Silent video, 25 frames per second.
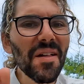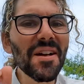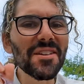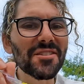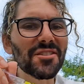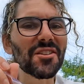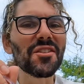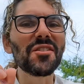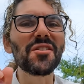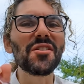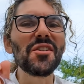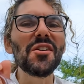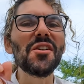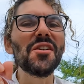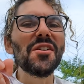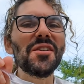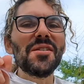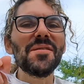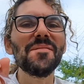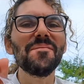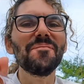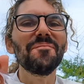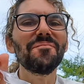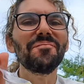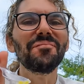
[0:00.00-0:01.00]
That's a
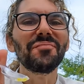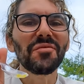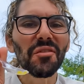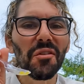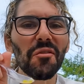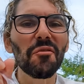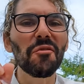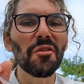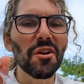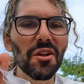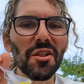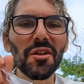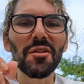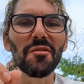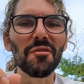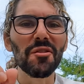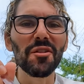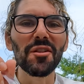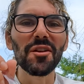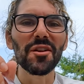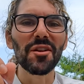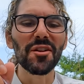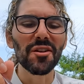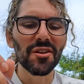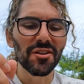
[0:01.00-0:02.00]
good, really,
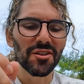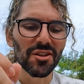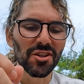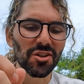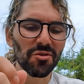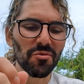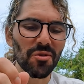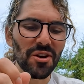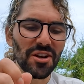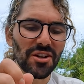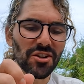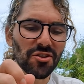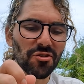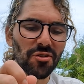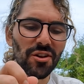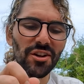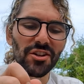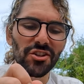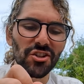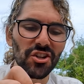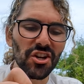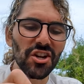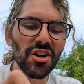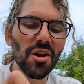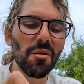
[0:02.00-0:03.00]
really good sweet
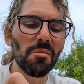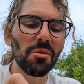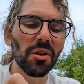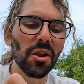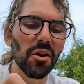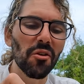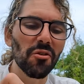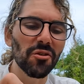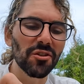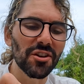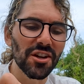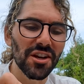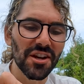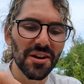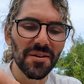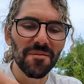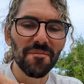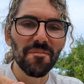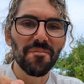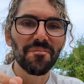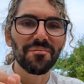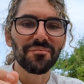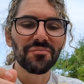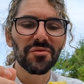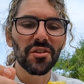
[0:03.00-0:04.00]
treat. G-double-O-D,
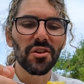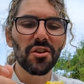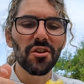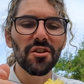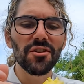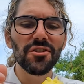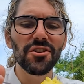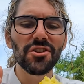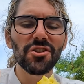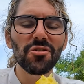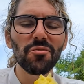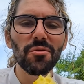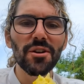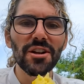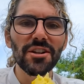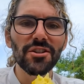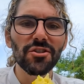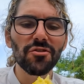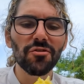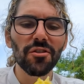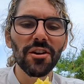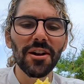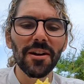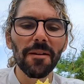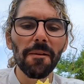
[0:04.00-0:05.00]
good sweet
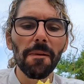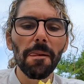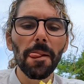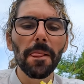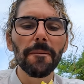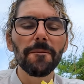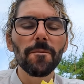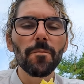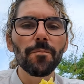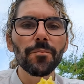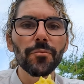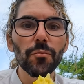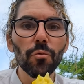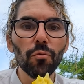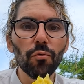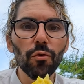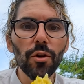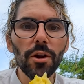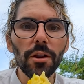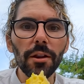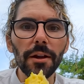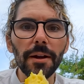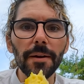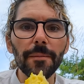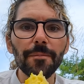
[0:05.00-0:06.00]
treat.
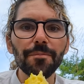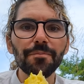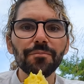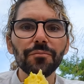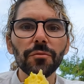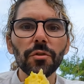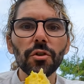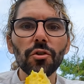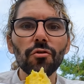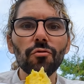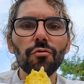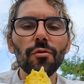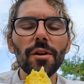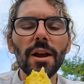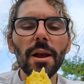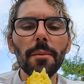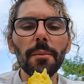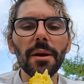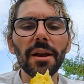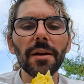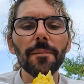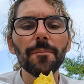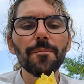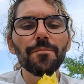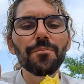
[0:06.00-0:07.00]
Really
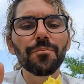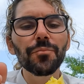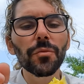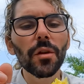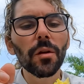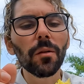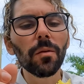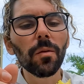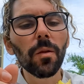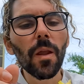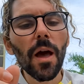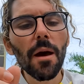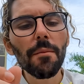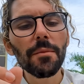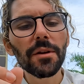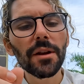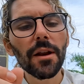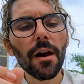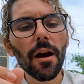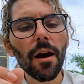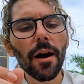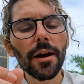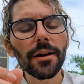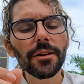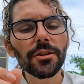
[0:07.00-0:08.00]
creamy, lemon
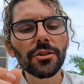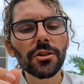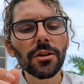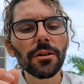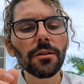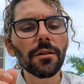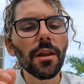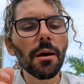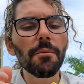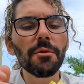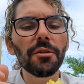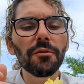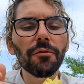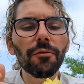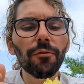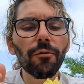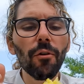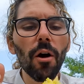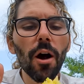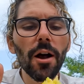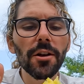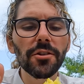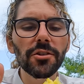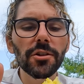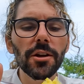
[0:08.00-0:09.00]
icing, lemon
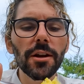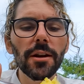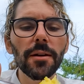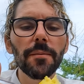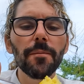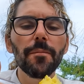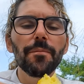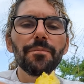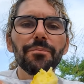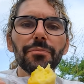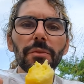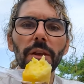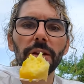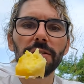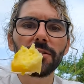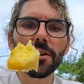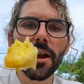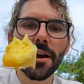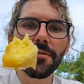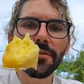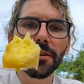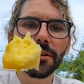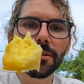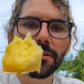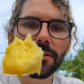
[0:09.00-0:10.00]
frosting. It's
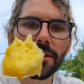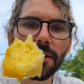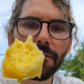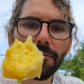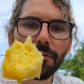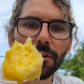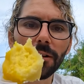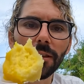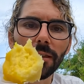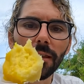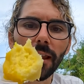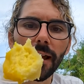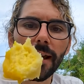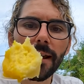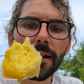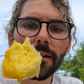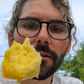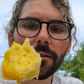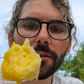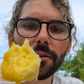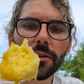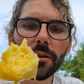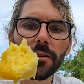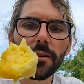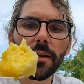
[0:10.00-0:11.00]
got the different
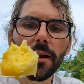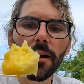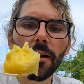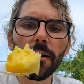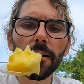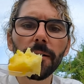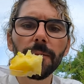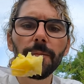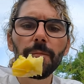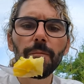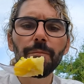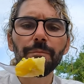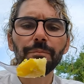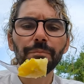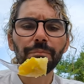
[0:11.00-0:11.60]
layers in there.